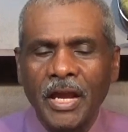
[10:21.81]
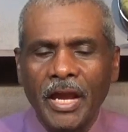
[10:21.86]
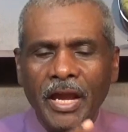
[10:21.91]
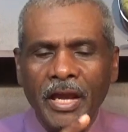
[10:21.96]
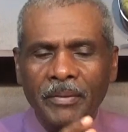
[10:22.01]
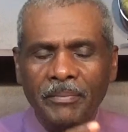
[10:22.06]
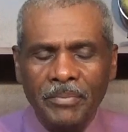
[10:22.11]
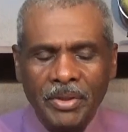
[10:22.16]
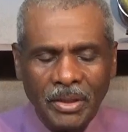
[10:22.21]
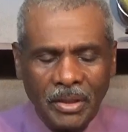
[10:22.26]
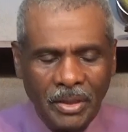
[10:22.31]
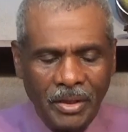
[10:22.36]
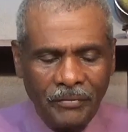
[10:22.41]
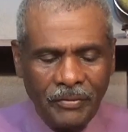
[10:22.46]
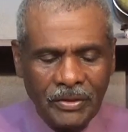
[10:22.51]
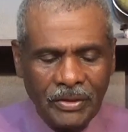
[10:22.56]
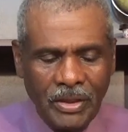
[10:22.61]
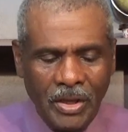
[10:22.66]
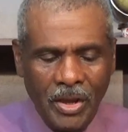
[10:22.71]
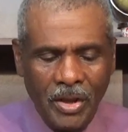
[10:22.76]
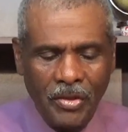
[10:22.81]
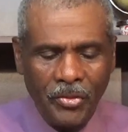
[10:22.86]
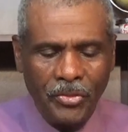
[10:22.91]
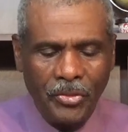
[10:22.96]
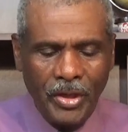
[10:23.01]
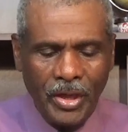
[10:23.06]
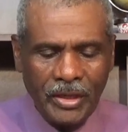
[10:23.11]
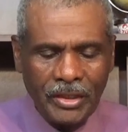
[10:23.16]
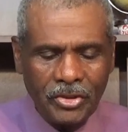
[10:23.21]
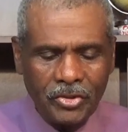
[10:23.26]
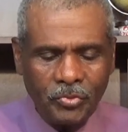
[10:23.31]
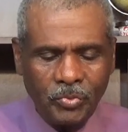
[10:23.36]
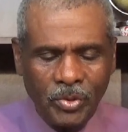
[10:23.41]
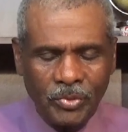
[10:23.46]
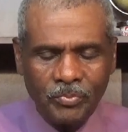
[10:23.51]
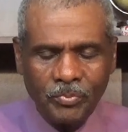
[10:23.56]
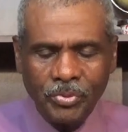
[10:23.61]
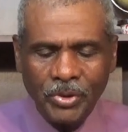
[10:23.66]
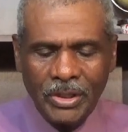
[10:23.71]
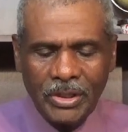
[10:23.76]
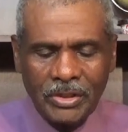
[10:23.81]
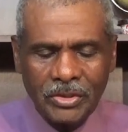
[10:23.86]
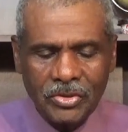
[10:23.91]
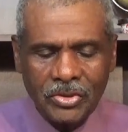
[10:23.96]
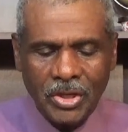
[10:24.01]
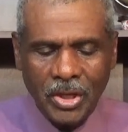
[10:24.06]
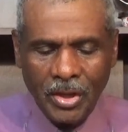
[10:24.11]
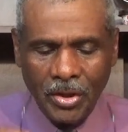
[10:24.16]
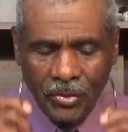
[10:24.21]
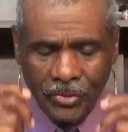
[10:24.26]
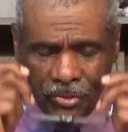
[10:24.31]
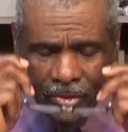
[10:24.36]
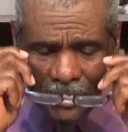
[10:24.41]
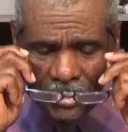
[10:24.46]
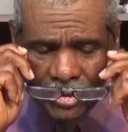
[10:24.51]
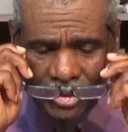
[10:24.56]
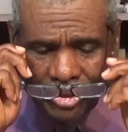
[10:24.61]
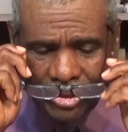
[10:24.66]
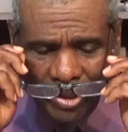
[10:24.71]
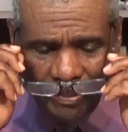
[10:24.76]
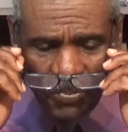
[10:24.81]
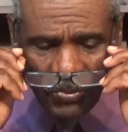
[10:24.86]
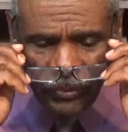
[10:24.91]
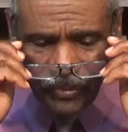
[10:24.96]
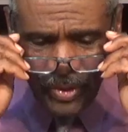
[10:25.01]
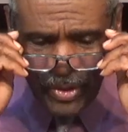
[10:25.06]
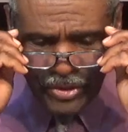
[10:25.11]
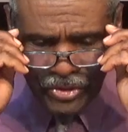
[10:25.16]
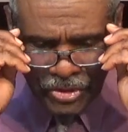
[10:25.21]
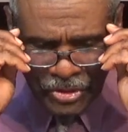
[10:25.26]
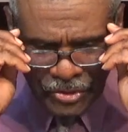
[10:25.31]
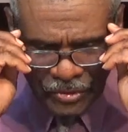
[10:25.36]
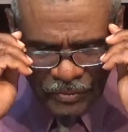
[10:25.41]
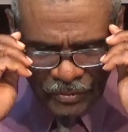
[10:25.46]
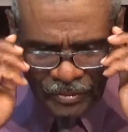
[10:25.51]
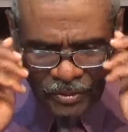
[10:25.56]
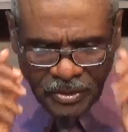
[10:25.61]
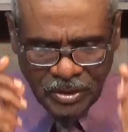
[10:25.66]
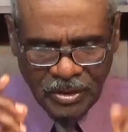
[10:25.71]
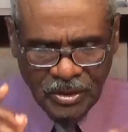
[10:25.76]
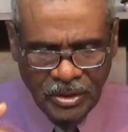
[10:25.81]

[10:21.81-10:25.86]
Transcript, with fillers: And beloved, that is what brings uh, the separation